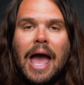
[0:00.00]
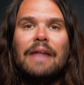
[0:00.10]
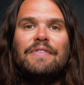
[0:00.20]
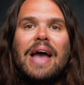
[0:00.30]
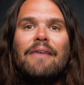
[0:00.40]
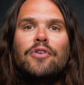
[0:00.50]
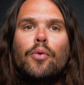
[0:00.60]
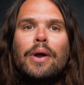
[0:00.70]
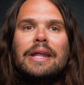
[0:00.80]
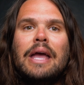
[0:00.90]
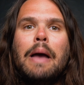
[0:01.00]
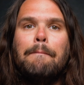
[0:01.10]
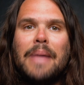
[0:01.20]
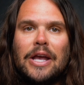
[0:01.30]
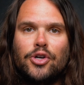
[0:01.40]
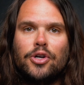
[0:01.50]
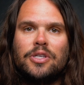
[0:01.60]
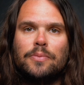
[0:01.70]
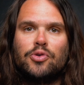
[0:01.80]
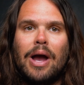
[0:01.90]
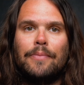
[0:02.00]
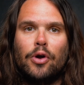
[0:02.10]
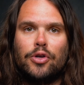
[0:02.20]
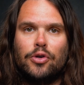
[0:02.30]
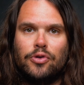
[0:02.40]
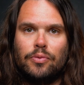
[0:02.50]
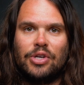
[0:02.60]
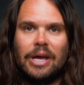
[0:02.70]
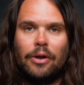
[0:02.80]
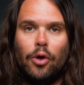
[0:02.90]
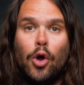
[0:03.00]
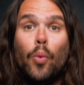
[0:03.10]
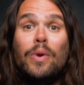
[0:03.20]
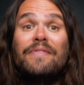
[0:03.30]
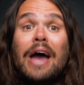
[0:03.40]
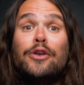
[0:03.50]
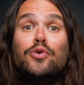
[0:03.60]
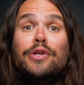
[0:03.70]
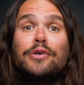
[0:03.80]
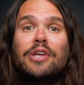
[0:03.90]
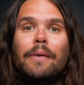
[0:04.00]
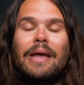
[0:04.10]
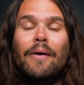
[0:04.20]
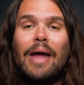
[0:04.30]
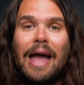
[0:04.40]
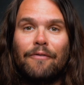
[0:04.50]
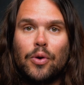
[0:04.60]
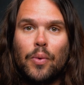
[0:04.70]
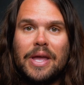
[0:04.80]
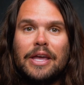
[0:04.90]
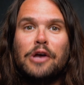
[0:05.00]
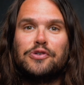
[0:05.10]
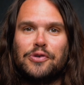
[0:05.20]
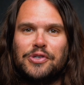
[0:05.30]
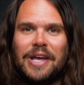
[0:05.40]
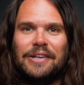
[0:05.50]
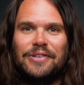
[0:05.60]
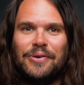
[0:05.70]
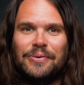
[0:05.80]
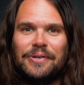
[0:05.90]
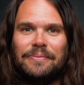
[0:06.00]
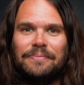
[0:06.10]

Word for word: And if you haven't already, make sure to subscribe to our YouTube channel. We've got new deals coming out every week, so stay tuned.